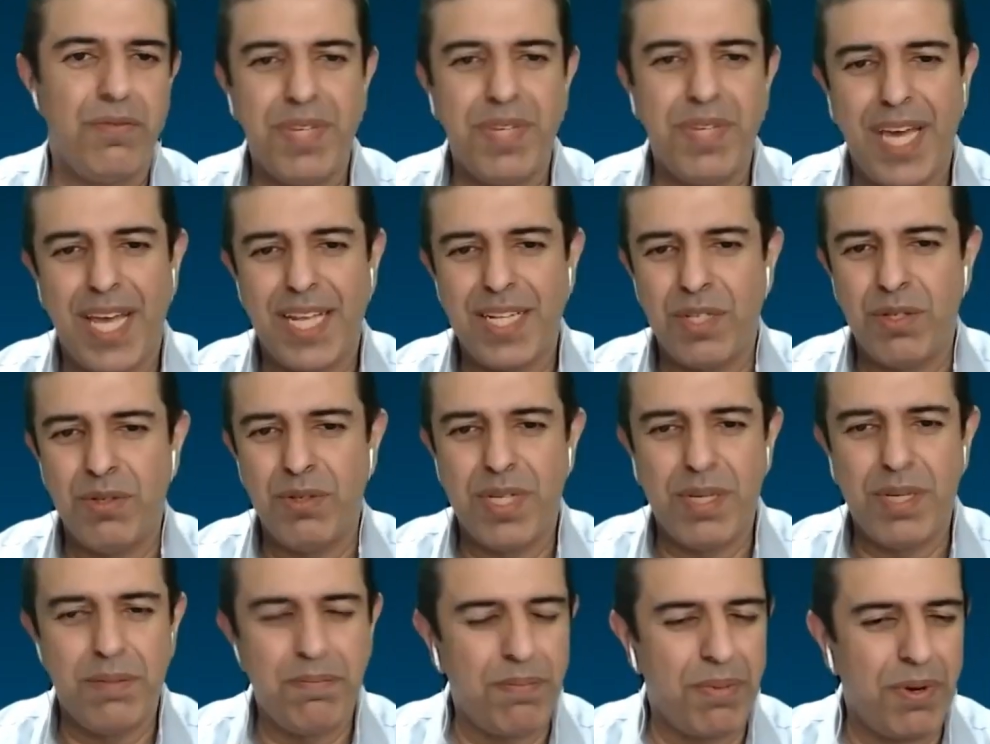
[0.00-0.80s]
We had
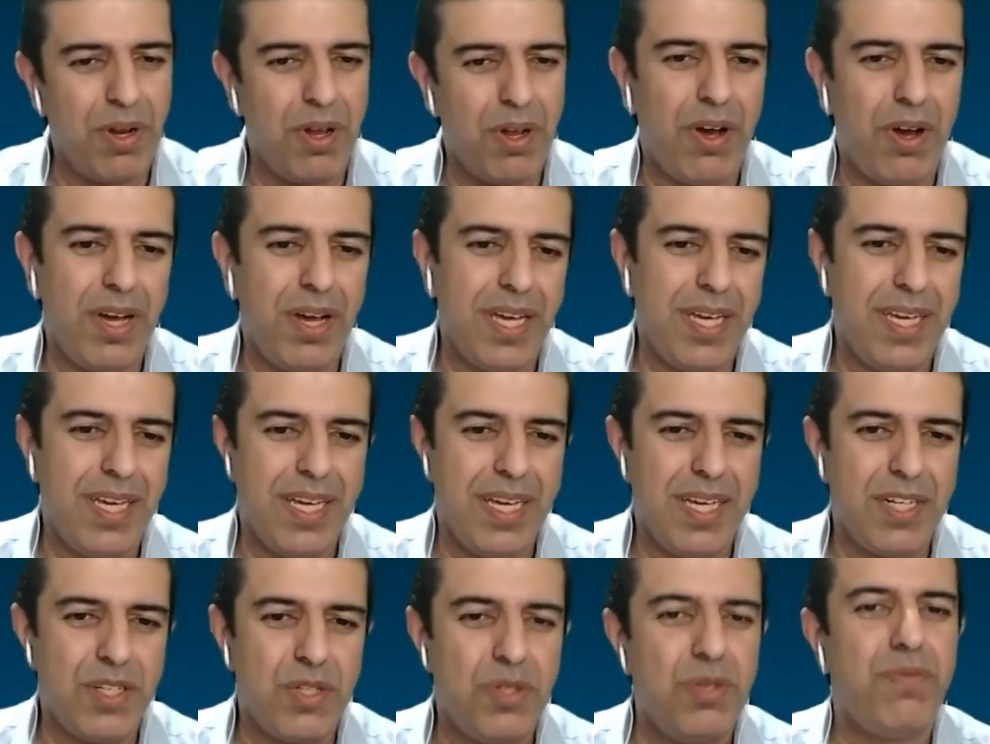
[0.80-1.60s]
to deploy
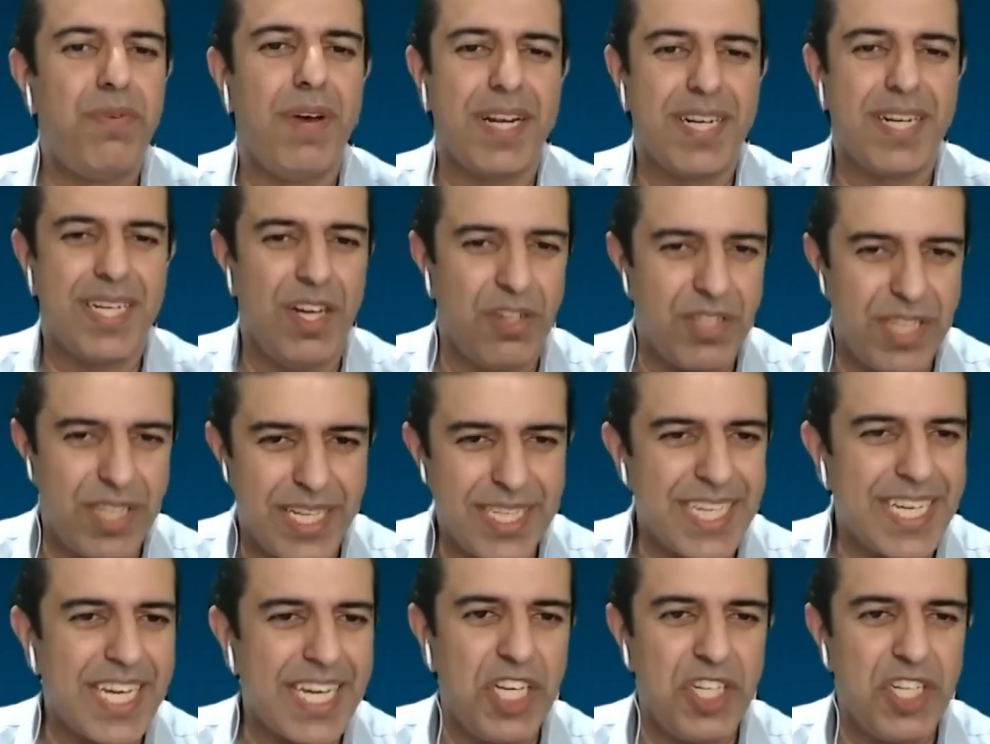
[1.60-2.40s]
two-factor
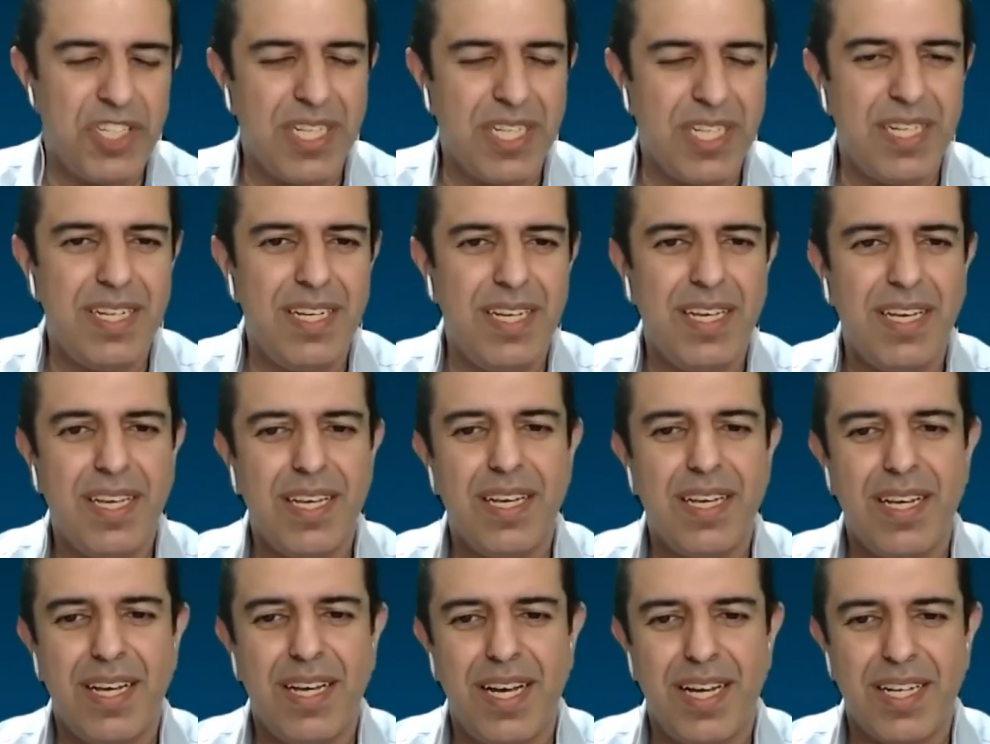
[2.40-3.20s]
authentication,
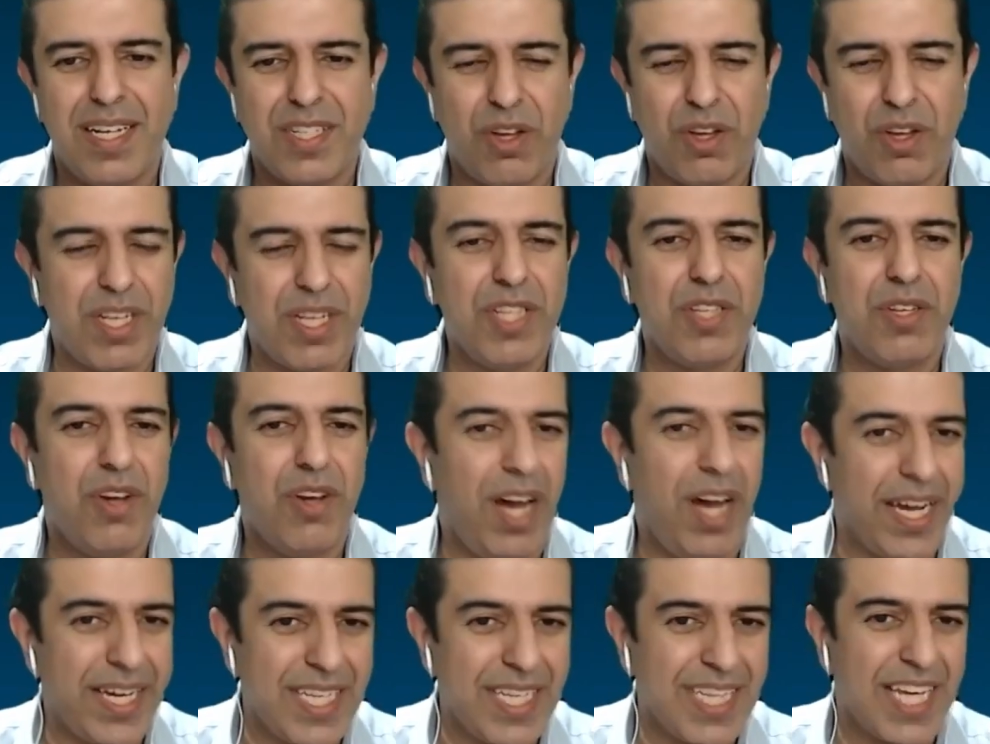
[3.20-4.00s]
talking to
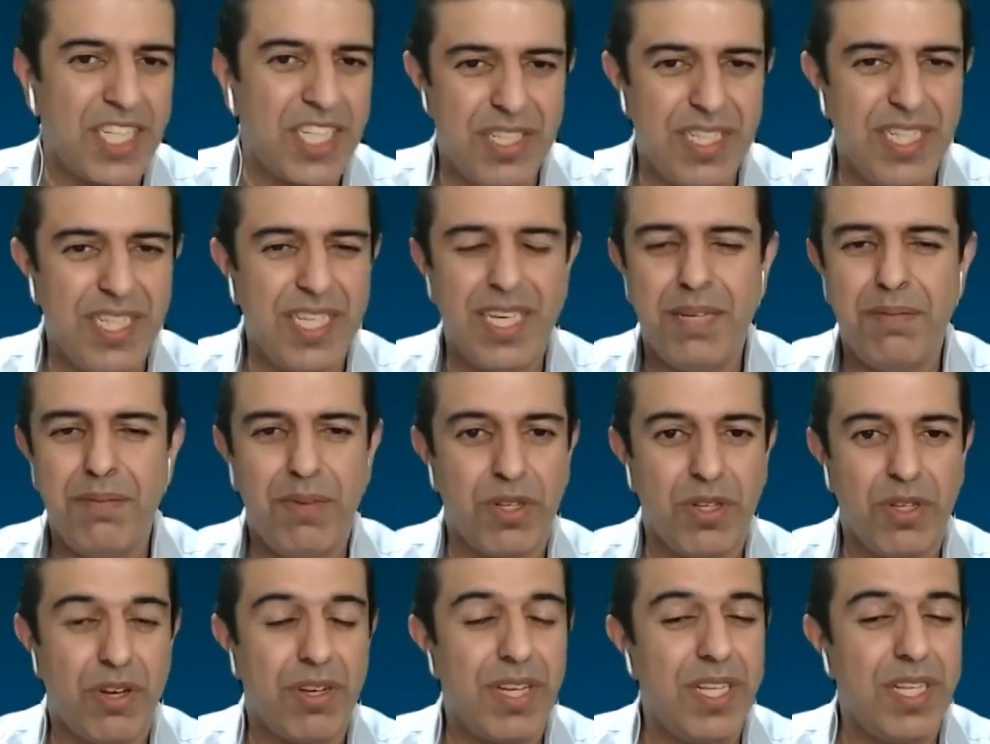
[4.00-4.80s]
your architecture
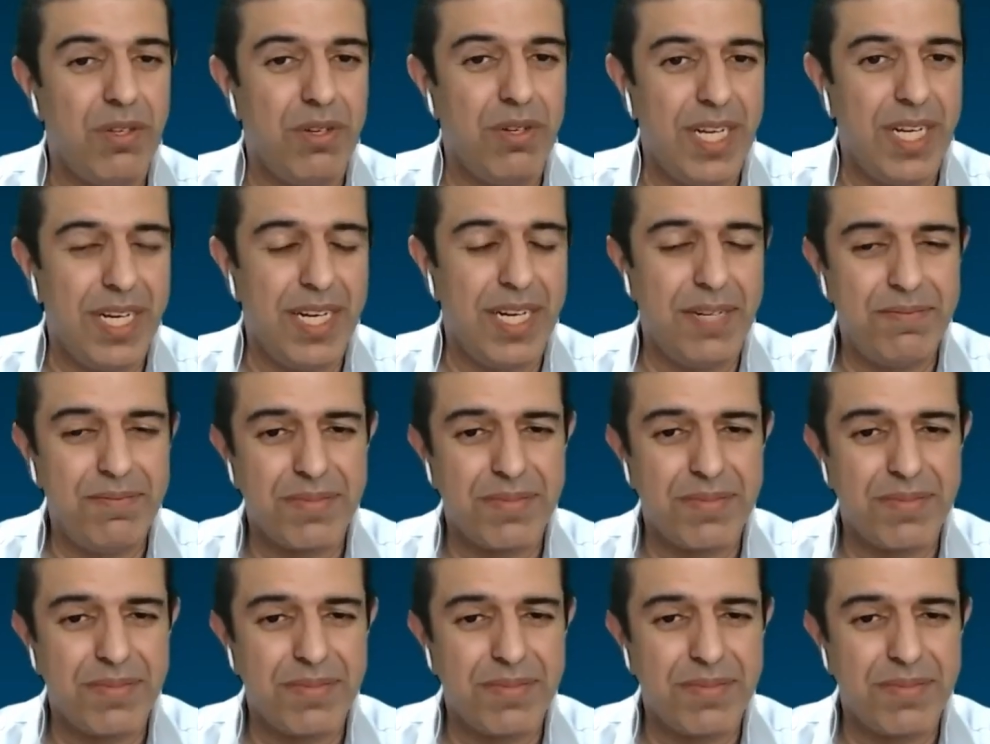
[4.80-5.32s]
team or talking to